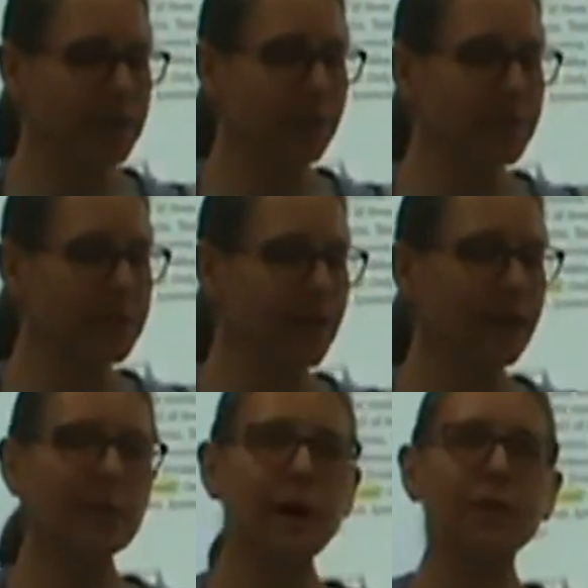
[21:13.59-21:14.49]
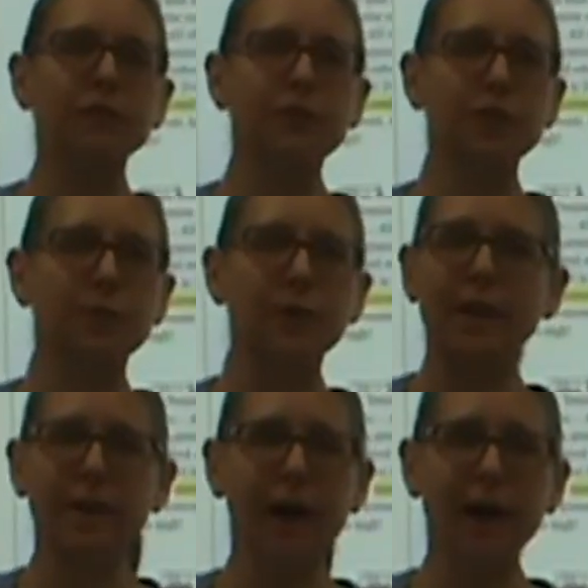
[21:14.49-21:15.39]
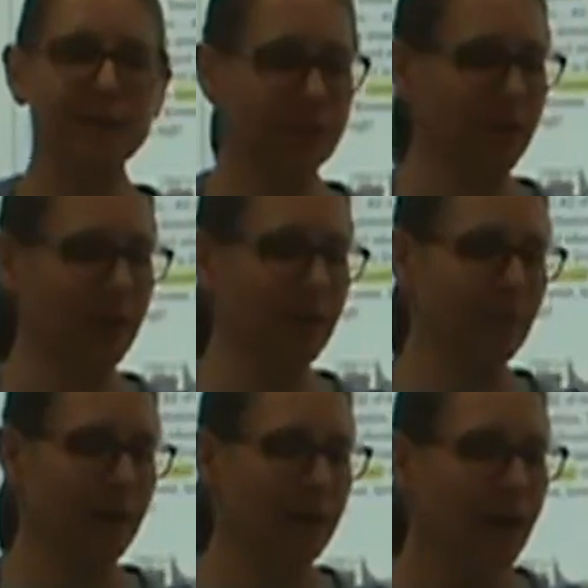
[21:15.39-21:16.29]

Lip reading: he was thinking about food, not fame.